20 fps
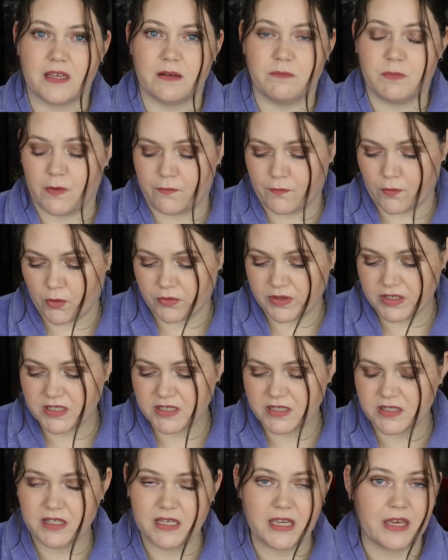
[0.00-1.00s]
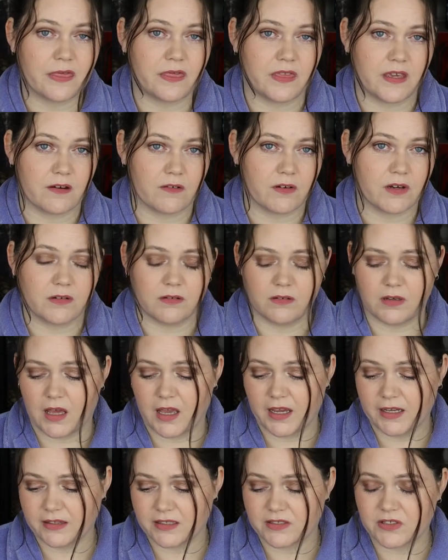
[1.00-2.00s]
said before. This is the Ethereal
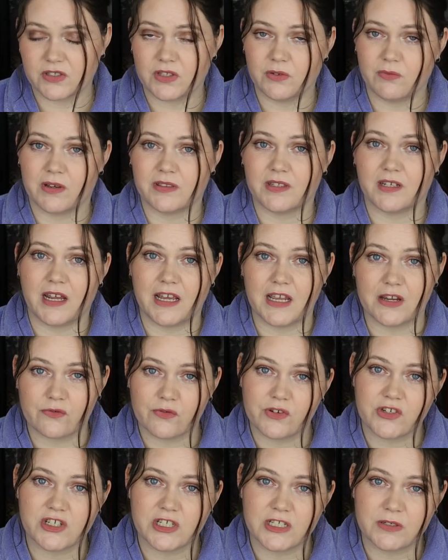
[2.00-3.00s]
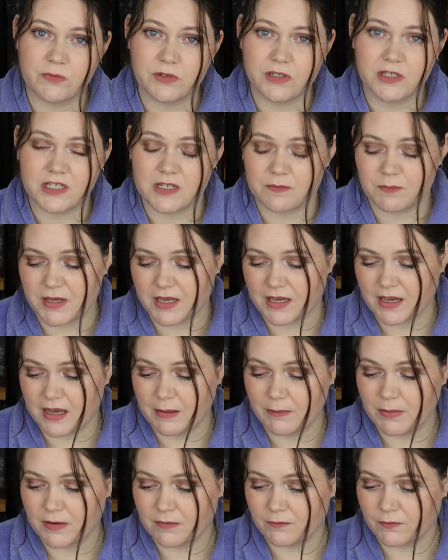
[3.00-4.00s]
Light. This is the one that I originally wanted to pick
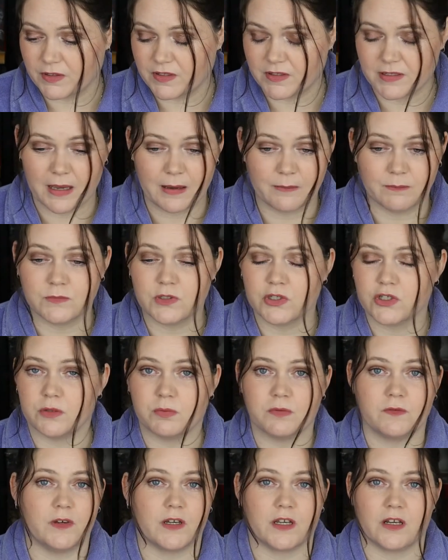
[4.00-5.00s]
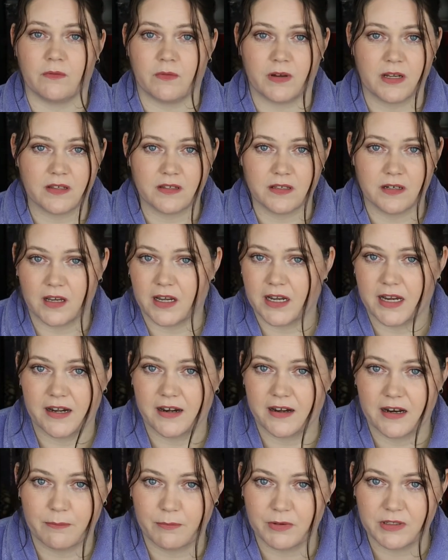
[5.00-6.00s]
up, and for some stupid fucking reason, I
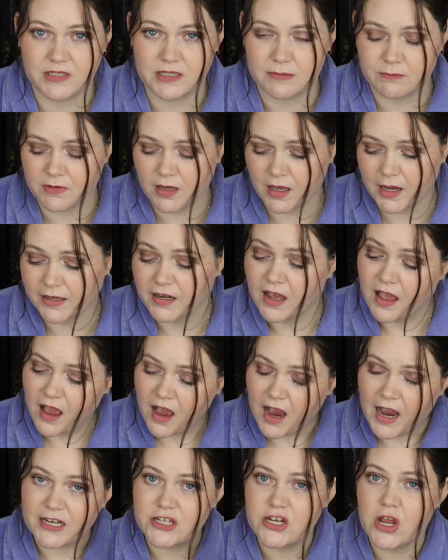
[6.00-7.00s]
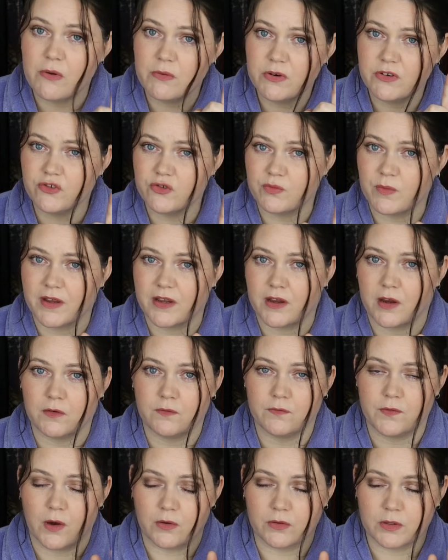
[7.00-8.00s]
ended up with Dim Light. I know it was my
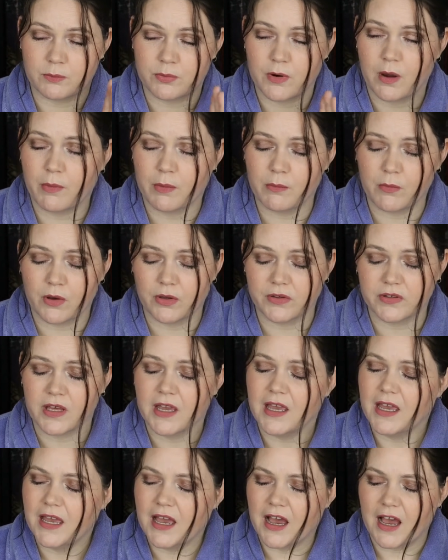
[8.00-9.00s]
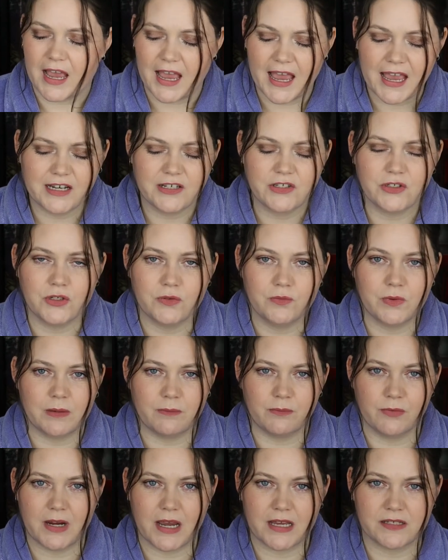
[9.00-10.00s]
own fault. The problem was, I had two
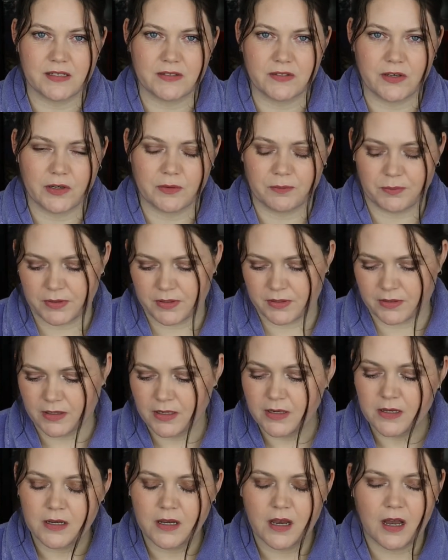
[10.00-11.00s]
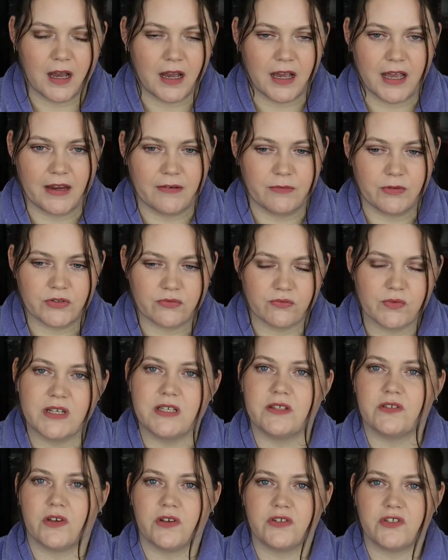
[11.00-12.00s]
web browsers open, I was
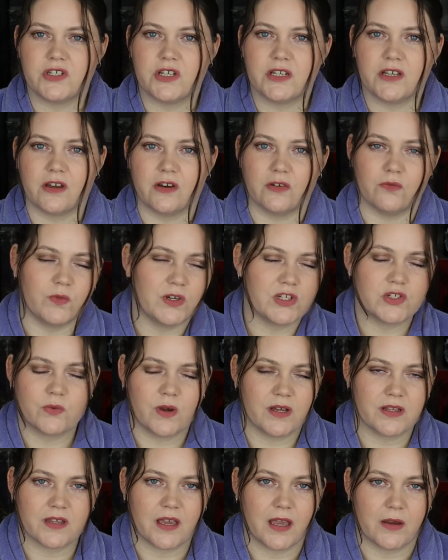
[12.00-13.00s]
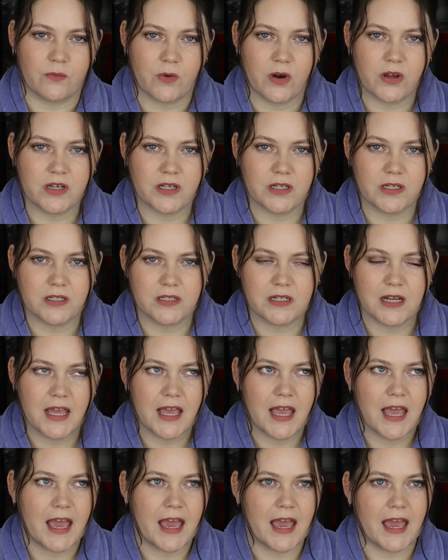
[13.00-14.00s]
researching on which ones I wanted,
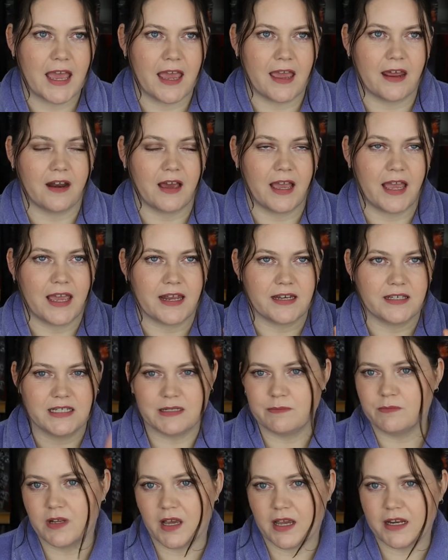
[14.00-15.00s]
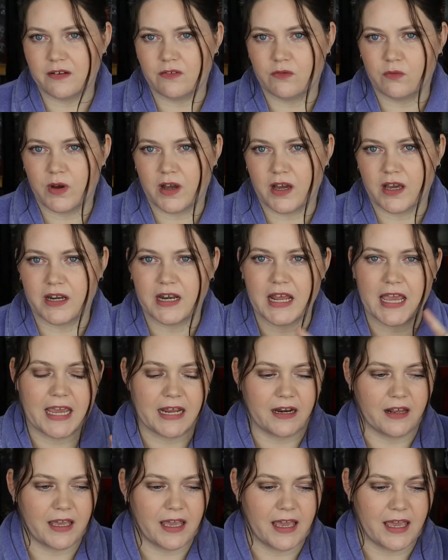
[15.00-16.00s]
and I had dim light in one
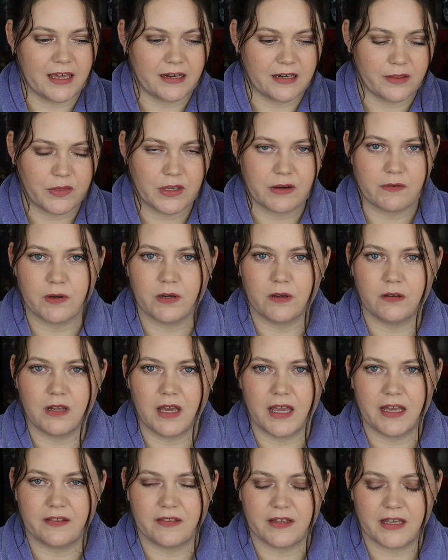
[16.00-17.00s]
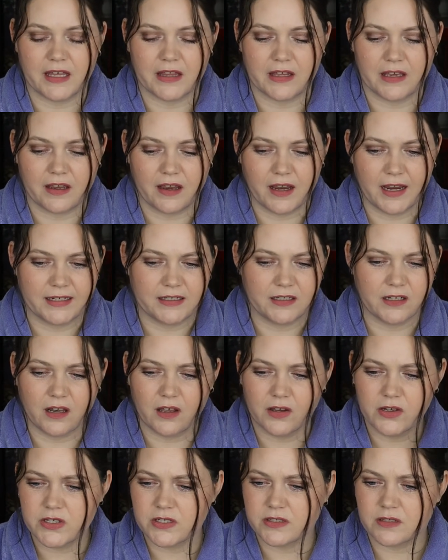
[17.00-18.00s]
and I had ethereal light in the other. I'd
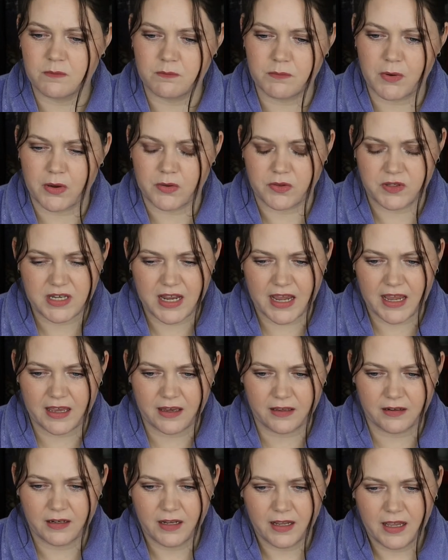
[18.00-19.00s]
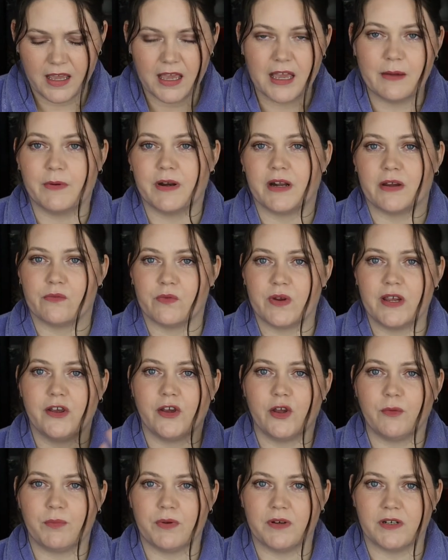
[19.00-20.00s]
closed them both down, and when I
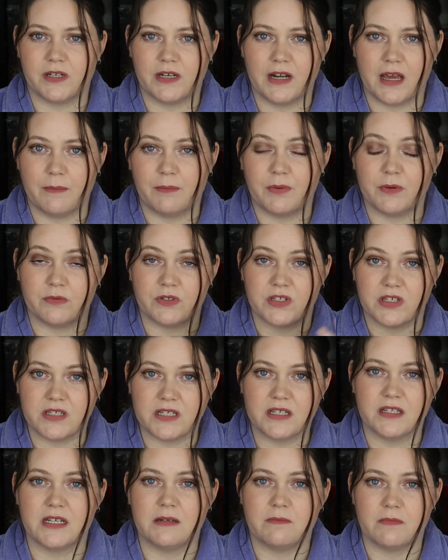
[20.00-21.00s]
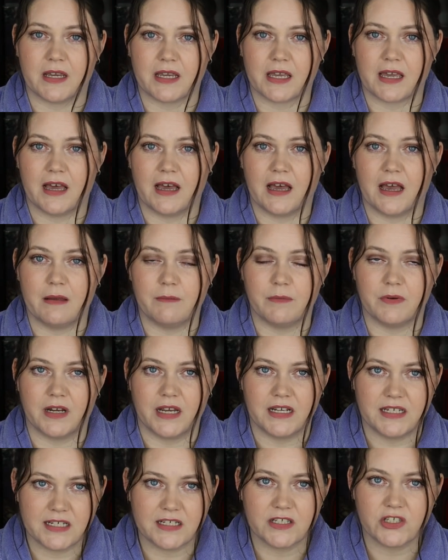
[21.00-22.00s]
reopened it up, it was still in my cart, but
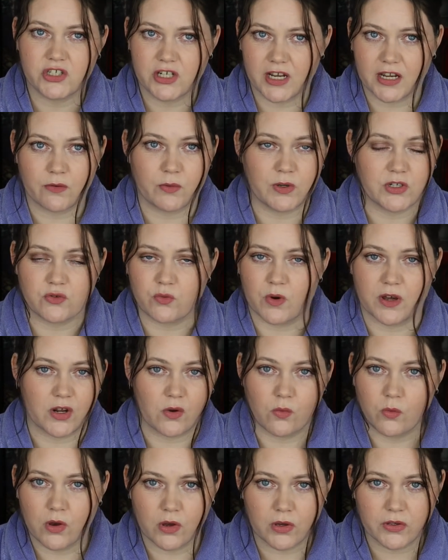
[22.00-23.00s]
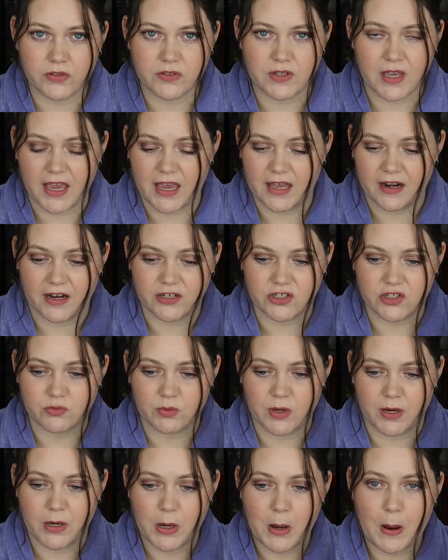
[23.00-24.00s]
I didn't check which one it was, and I
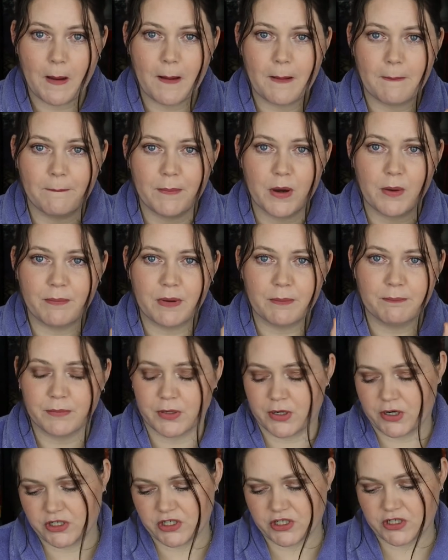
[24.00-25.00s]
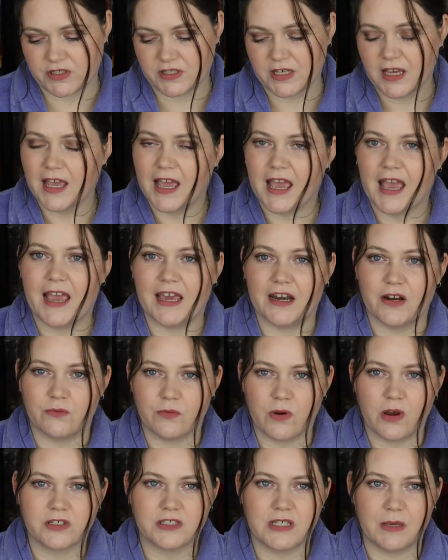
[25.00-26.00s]
just went boop, purchase, and it
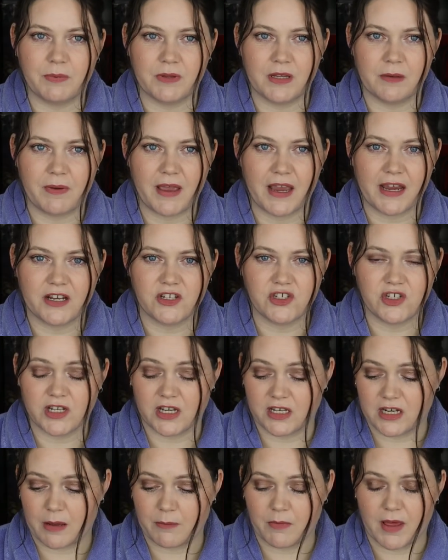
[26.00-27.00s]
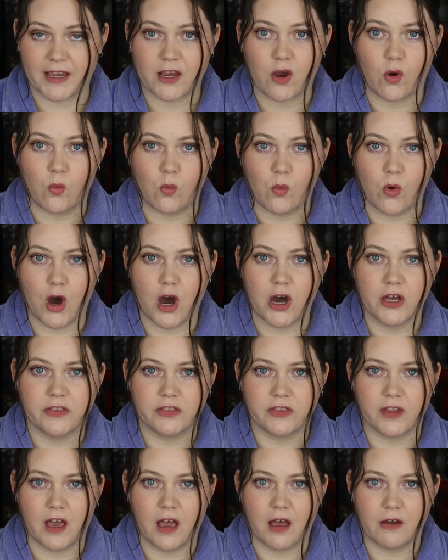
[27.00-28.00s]
rocks up in the packaging and I'm like, what the